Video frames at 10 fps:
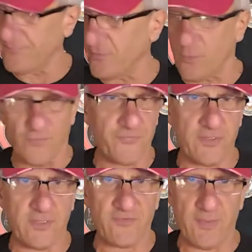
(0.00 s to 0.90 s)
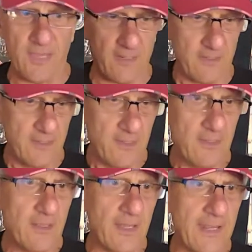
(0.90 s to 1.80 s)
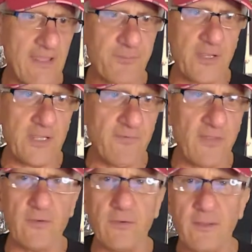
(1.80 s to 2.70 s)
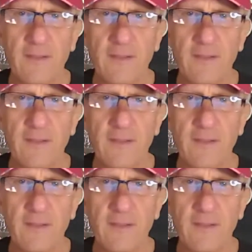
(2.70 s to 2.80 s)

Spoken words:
Or all three, it doesn't matter. And I have plenty of other